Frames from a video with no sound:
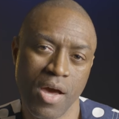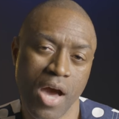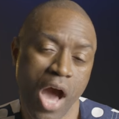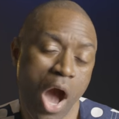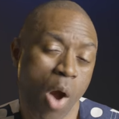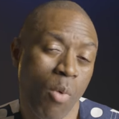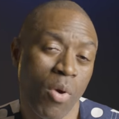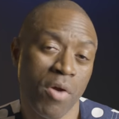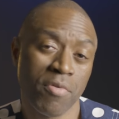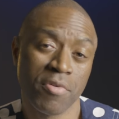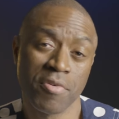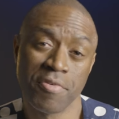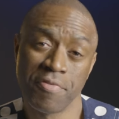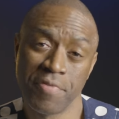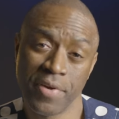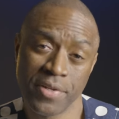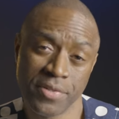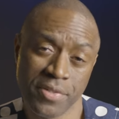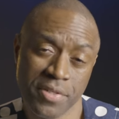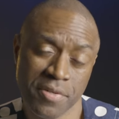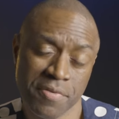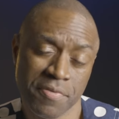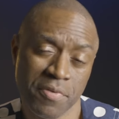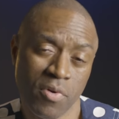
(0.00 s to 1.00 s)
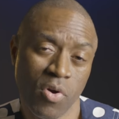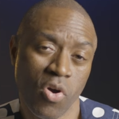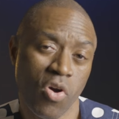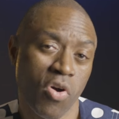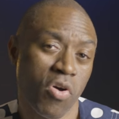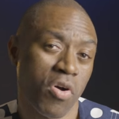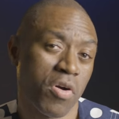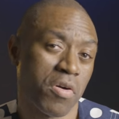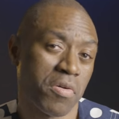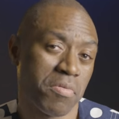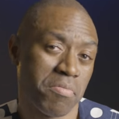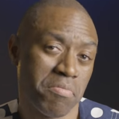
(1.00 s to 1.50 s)
However fictive
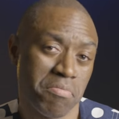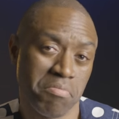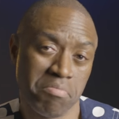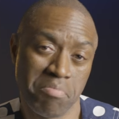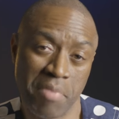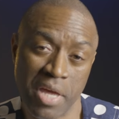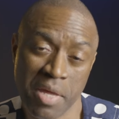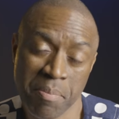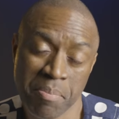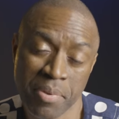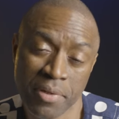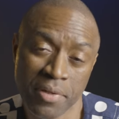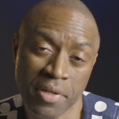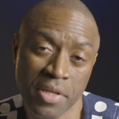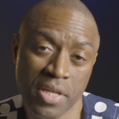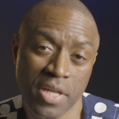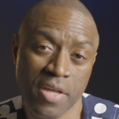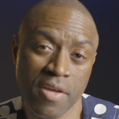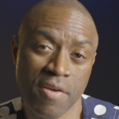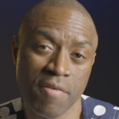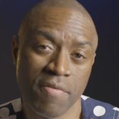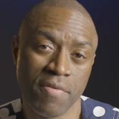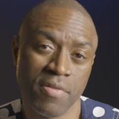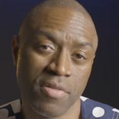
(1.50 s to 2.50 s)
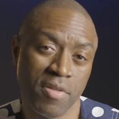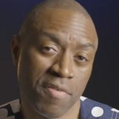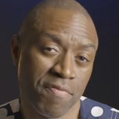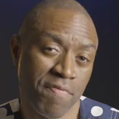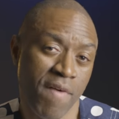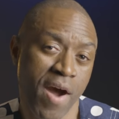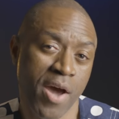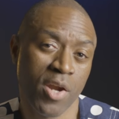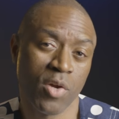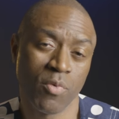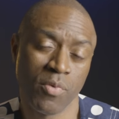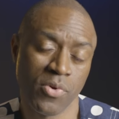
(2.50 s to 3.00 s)
or make-believe the
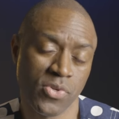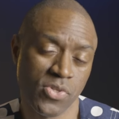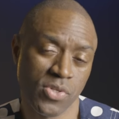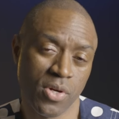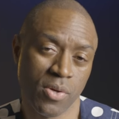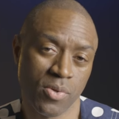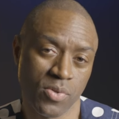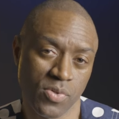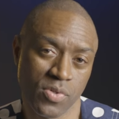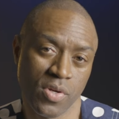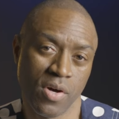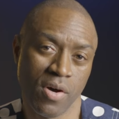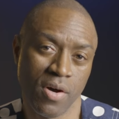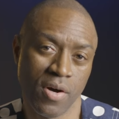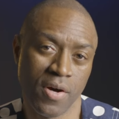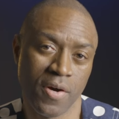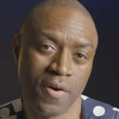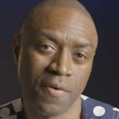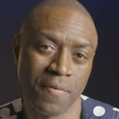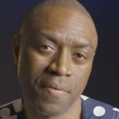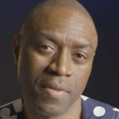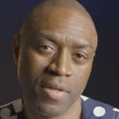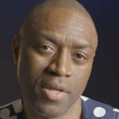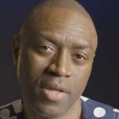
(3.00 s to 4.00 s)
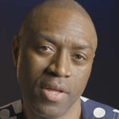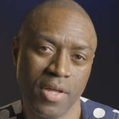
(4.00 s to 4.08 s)
final results are,